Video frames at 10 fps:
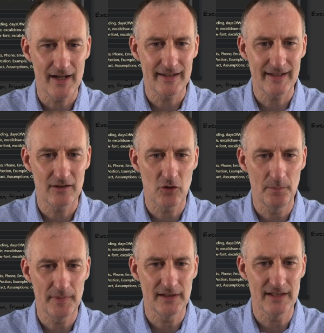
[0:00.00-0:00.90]
I can
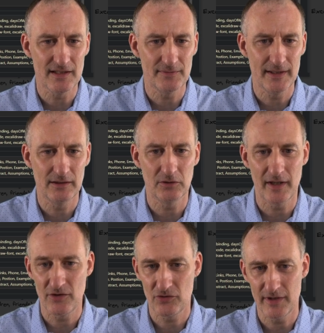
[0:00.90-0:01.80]
copy this field or
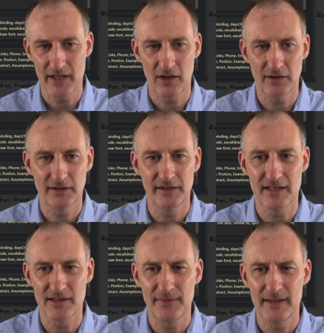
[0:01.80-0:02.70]
actually cut
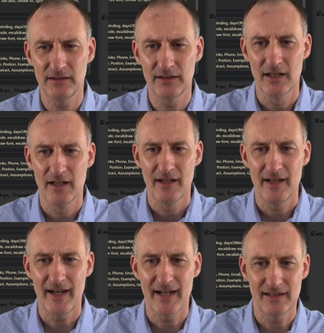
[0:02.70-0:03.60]
this field
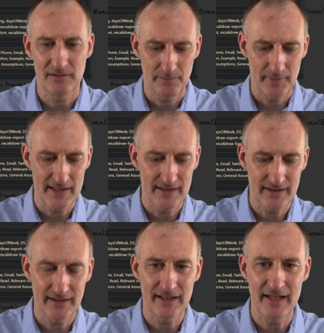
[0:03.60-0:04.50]
and
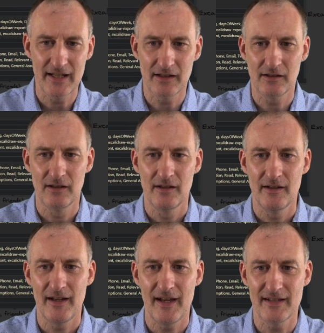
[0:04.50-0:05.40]
paste it here
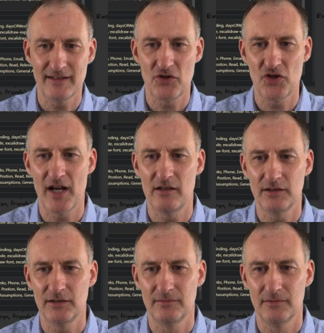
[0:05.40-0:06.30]
as a child.